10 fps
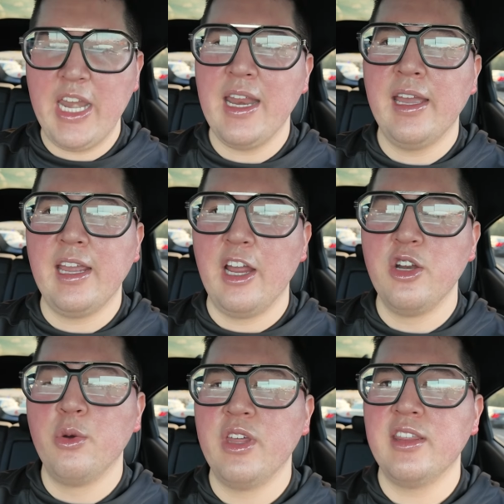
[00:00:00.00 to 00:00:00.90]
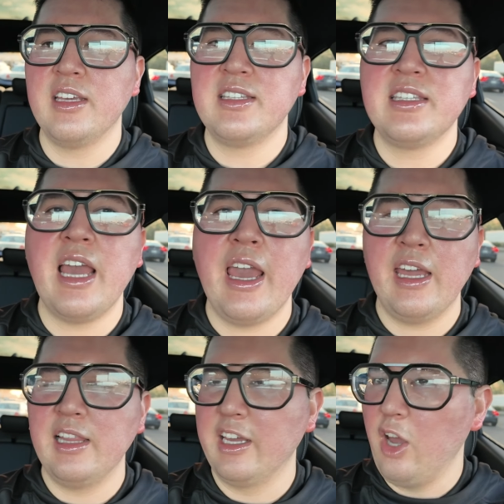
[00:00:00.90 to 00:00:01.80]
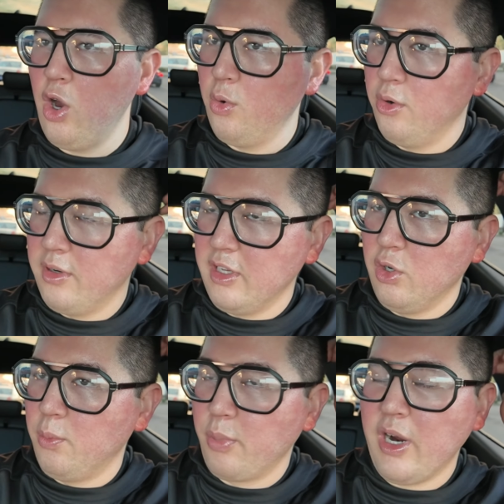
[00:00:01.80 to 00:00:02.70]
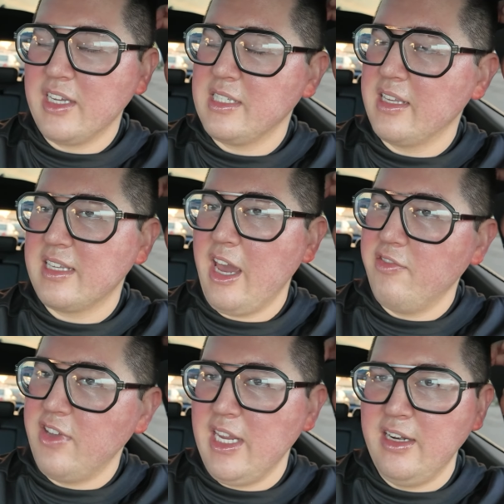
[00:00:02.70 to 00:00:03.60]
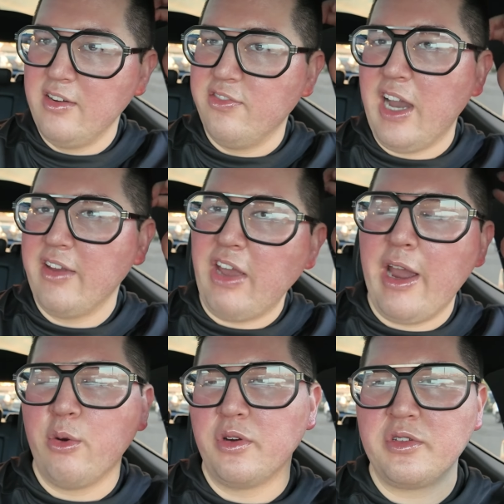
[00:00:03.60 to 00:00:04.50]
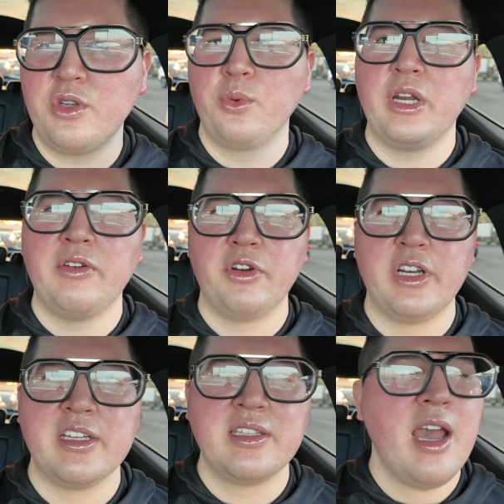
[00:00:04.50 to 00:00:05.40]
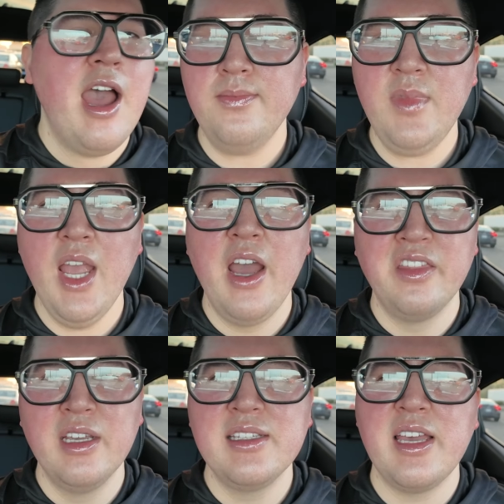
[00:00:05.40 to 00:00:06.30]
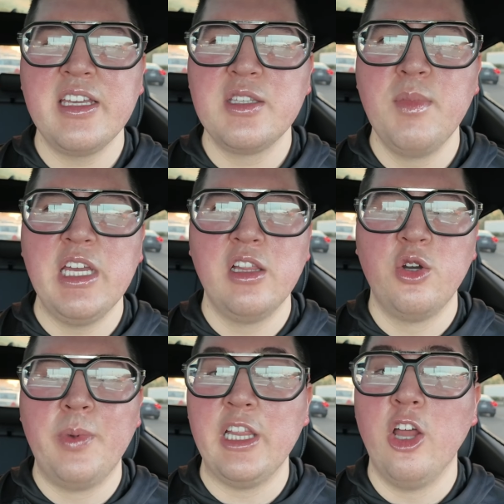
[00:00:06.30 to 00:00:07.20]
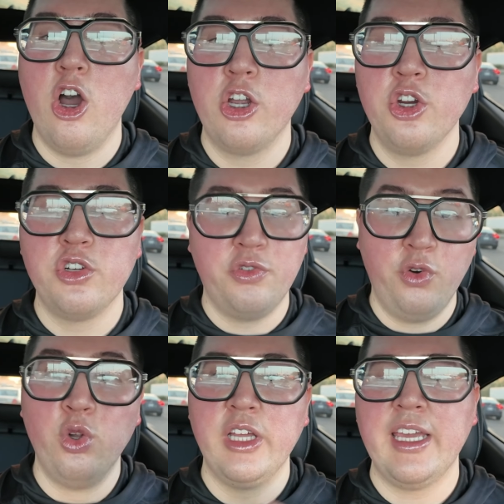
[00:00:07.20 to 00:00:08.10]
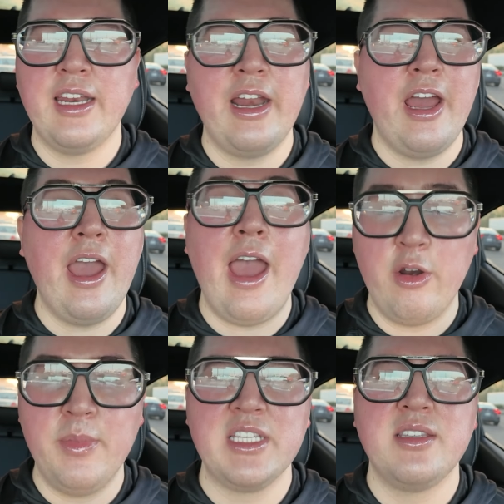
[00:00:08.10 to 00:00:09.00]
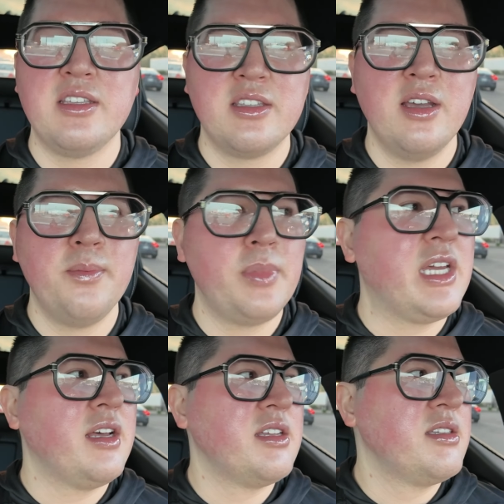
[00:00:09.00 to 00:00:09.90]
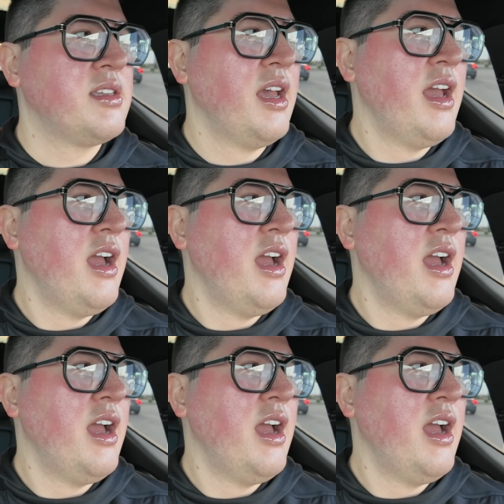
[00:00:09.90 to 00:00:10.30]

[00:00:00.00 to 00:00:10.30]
at night. I know that they say like, oh, you'll process caffeine in 5 hours or whatever it is. I think it takes me a little bit longer to fully get out of my system because